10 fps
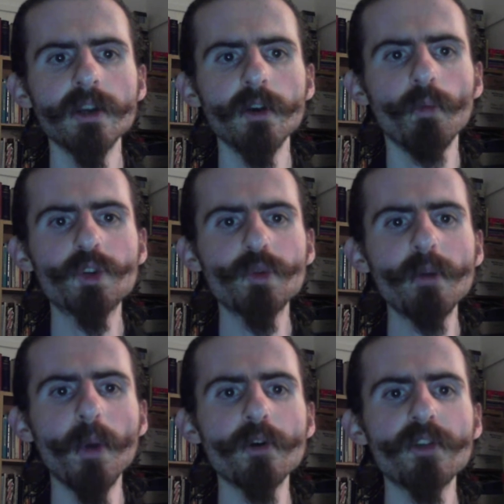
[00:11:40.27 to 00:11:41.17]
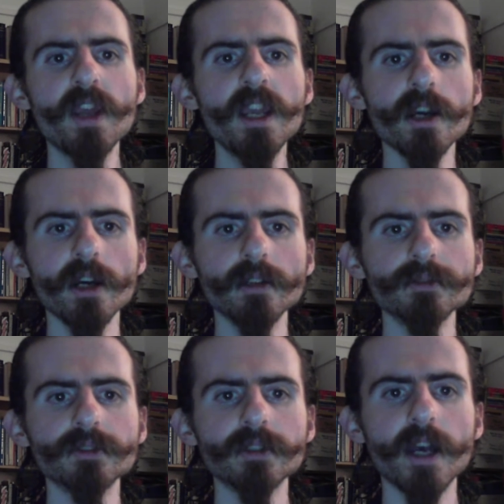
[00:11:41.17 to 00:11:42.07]
which we both hear,
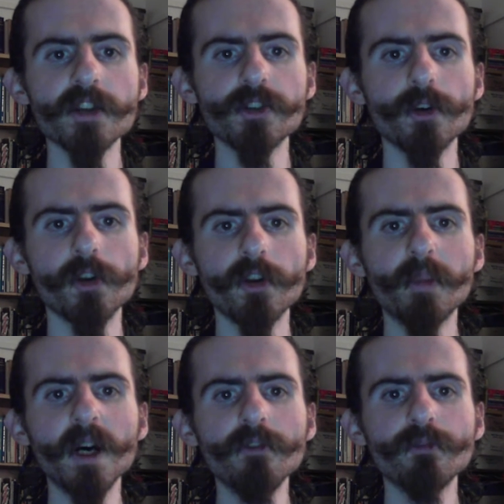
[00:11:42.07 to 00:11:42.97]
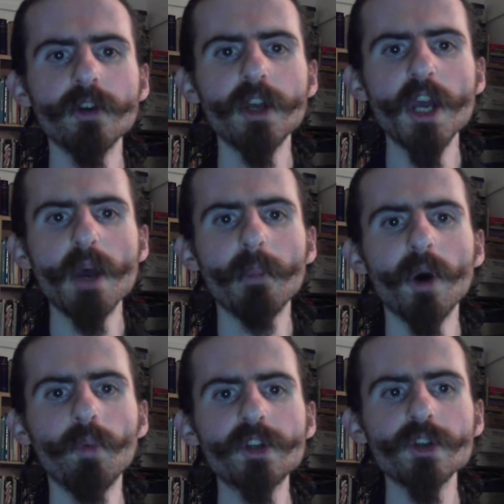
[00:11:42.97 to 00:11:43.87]
as noted above,
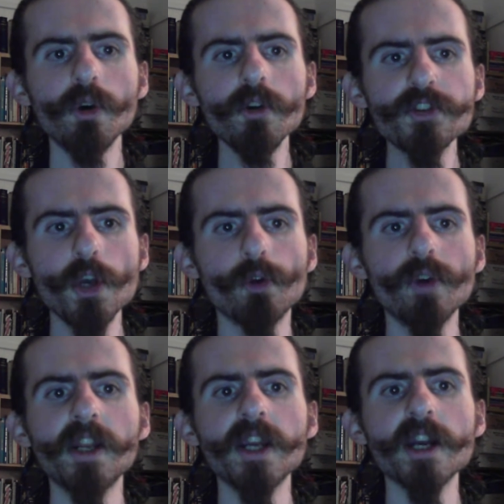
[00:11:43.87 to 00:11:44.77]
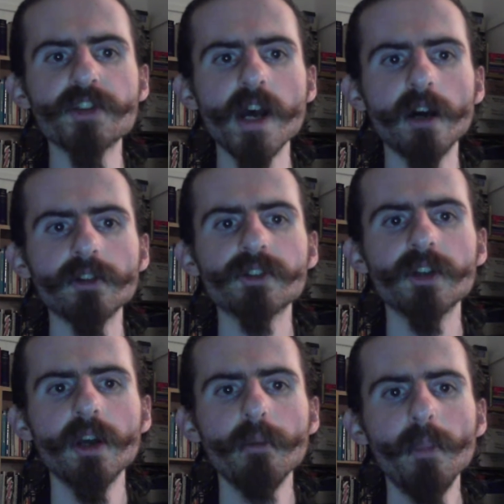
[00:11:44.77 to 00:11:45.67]
but which also radiates out,
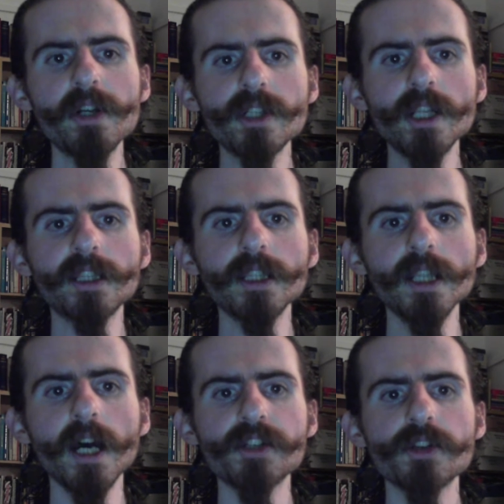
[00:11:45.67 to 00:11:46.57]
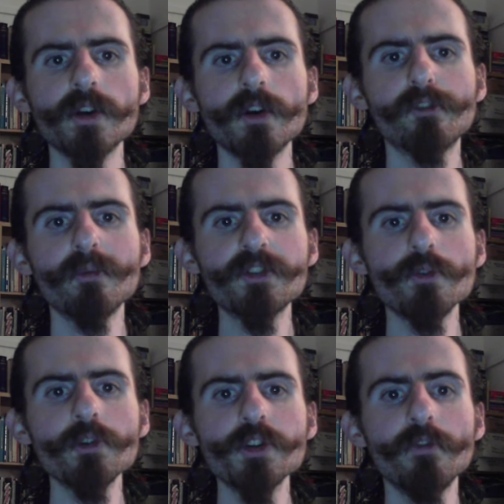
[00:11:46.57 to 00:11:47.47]
much like the light from a
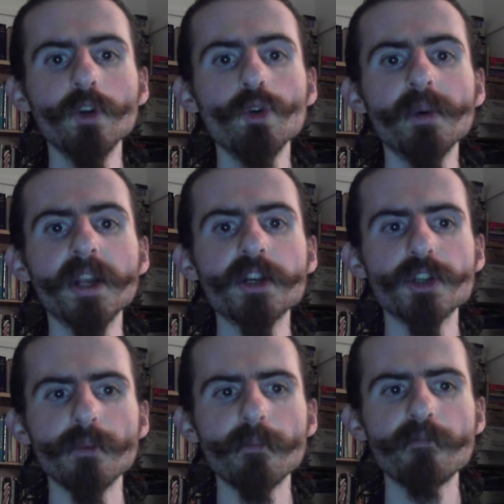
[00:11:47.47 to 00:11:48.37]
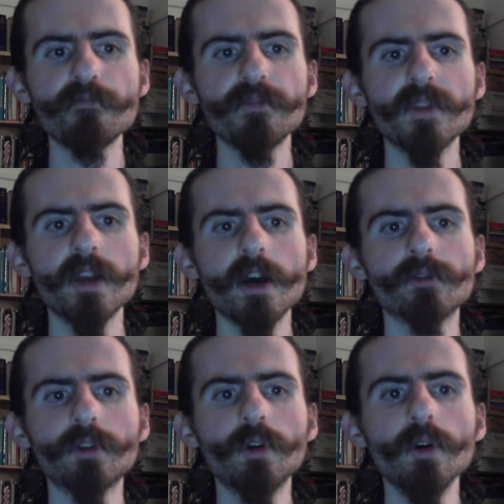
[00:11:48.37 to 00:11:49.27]
source of illumination,
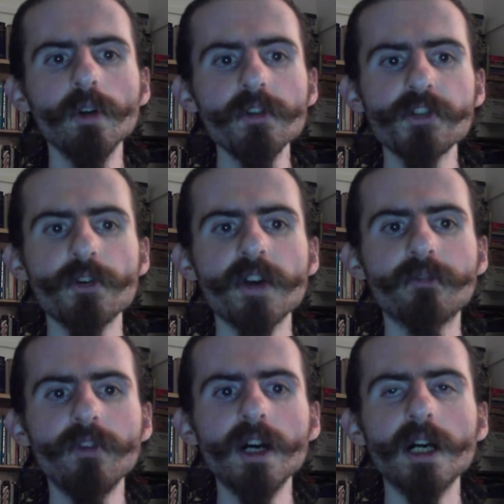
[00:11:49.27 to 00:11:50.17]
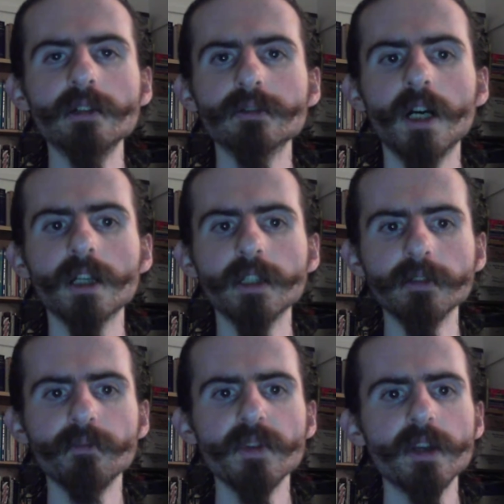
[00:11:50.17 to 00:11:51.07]
and recall also that fire,
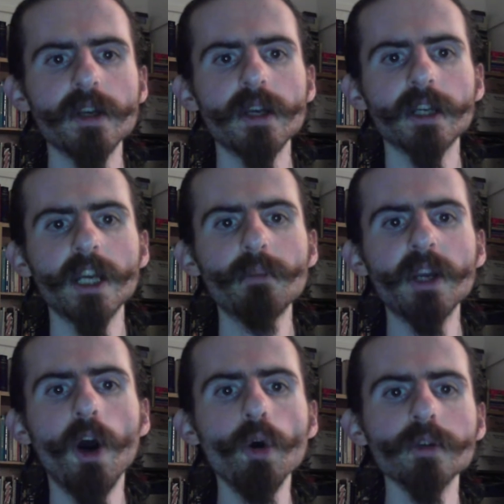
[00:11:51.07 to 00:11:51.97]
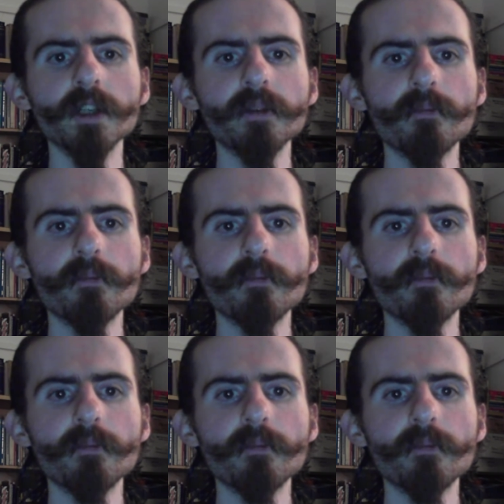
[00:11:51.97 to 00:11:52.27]
Agni, can be holy,